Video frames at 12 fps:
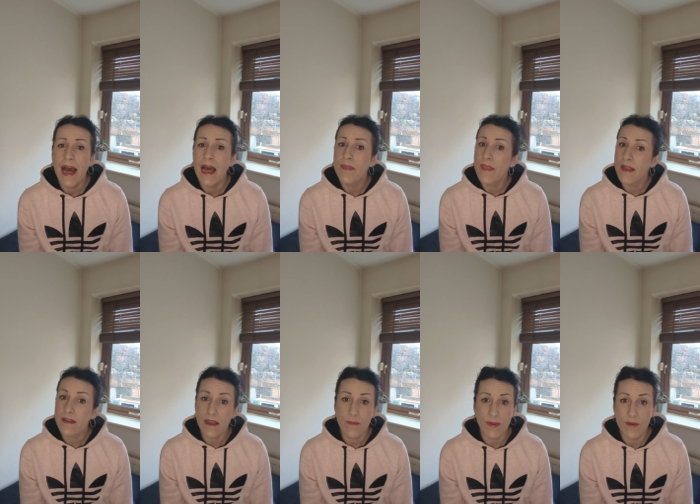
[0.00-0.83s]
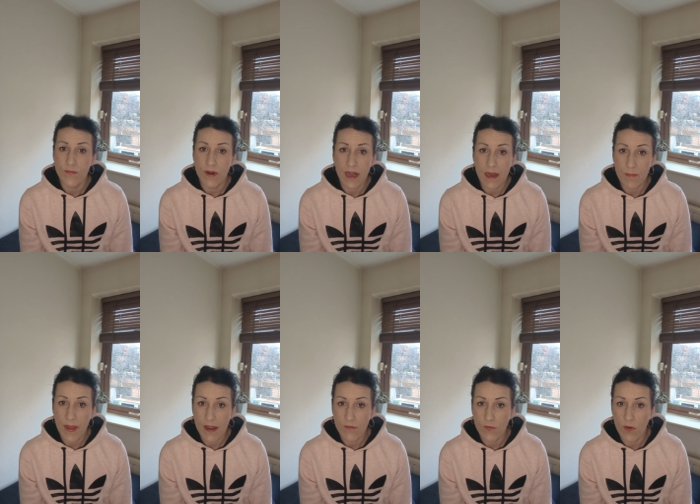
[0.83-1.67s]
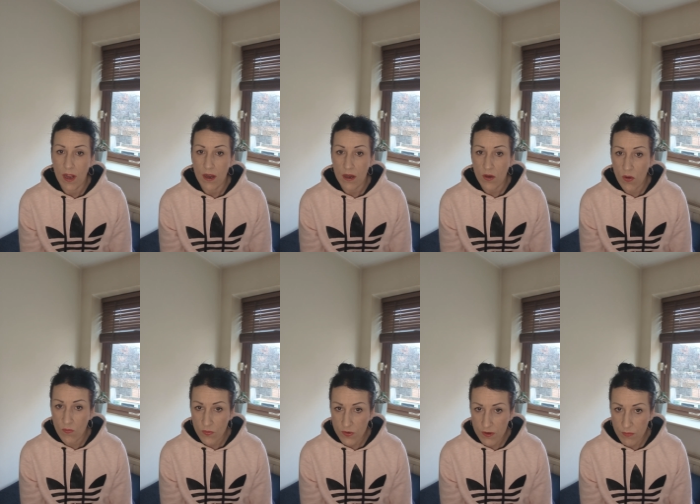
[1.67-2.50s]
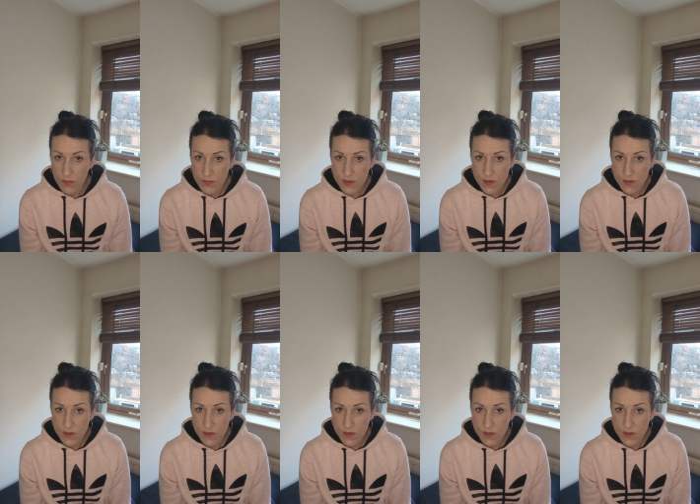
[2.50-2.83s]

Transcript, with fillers: And that can be really painful and uncomfortable.